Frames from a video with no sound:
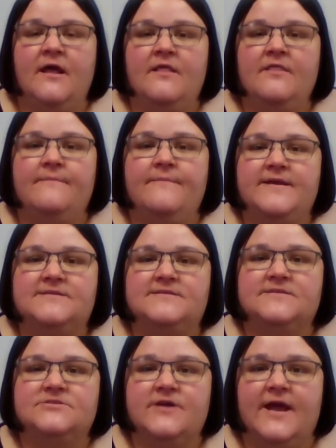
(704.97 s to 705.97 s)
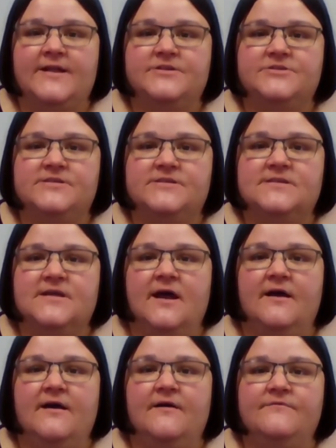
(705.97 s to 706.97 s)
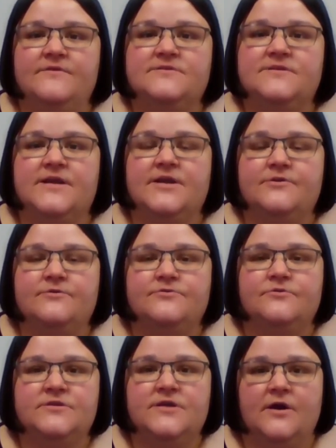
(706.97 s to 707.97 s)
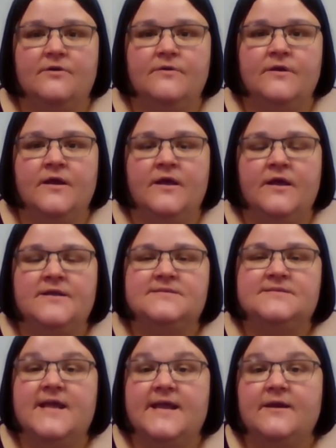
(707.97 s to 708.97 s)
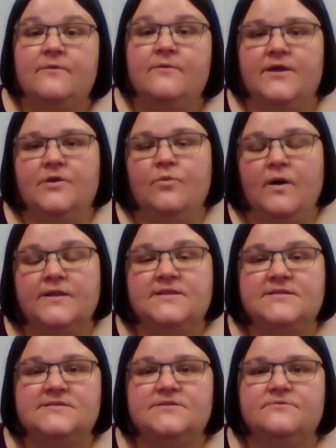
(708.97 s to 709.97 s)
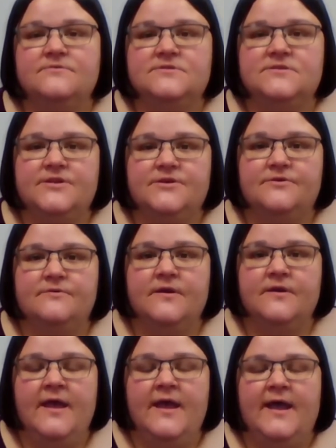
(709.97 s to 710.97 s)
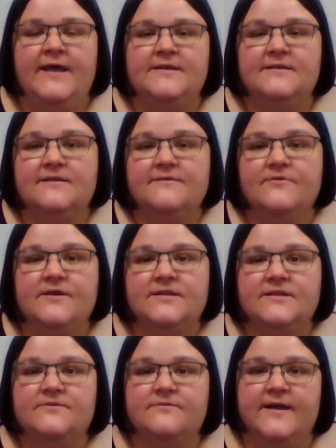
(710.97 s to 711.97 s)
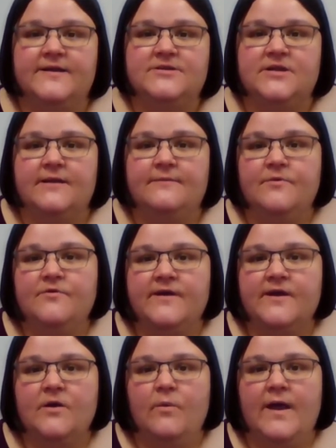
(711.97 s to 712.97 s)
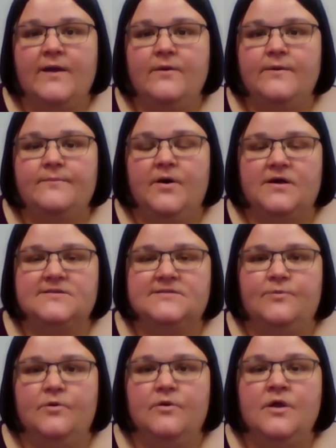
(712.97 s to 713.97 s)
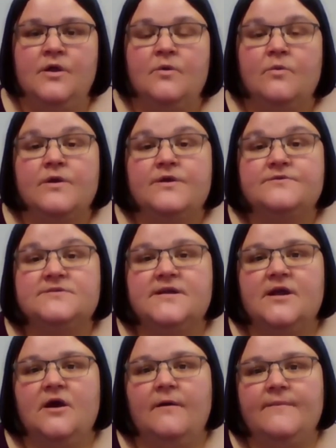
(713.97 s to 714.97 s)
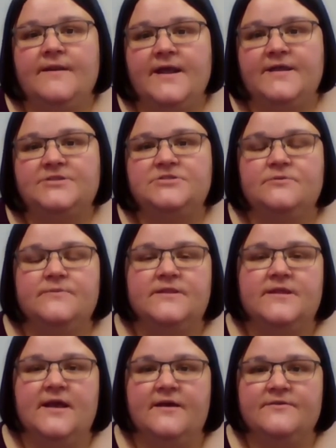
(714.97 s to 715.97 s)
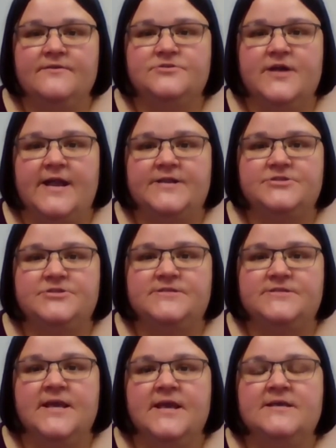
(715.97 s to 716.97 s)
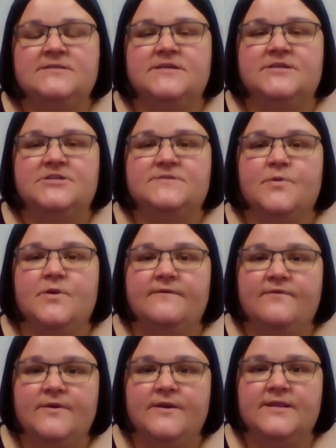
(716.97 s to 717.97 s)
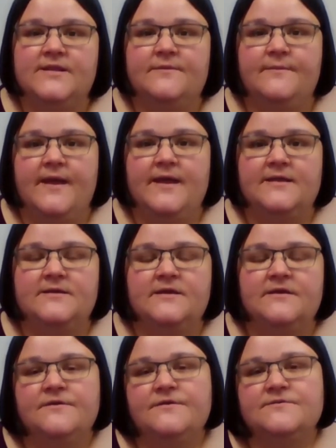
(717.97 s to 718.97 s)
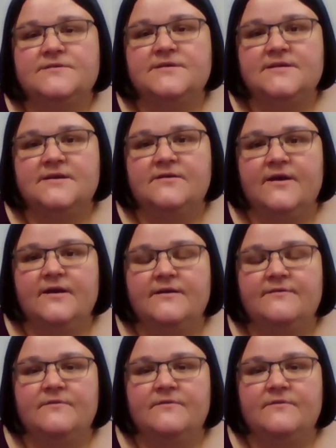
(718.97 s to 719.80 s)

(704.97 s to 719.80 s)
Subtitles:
The basic strategies of using a neutral tone, stating what you want the student to do, and delivering the direction and moving away when possible were used in combination with the other strategies, such as previewing the demand, using declarative